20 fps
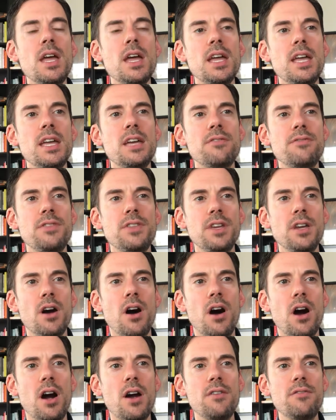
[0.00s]
If the
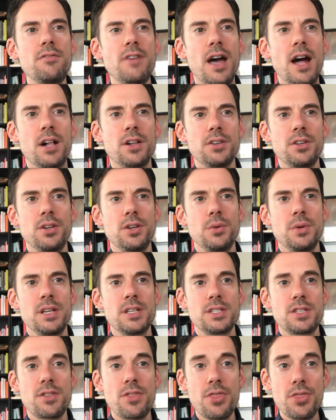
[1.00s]
R value
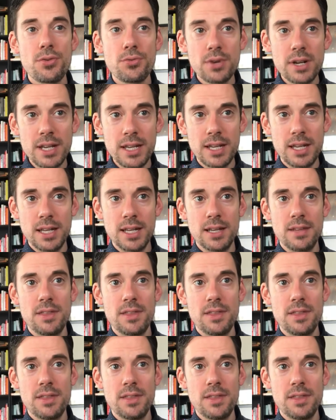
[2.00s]
is 3,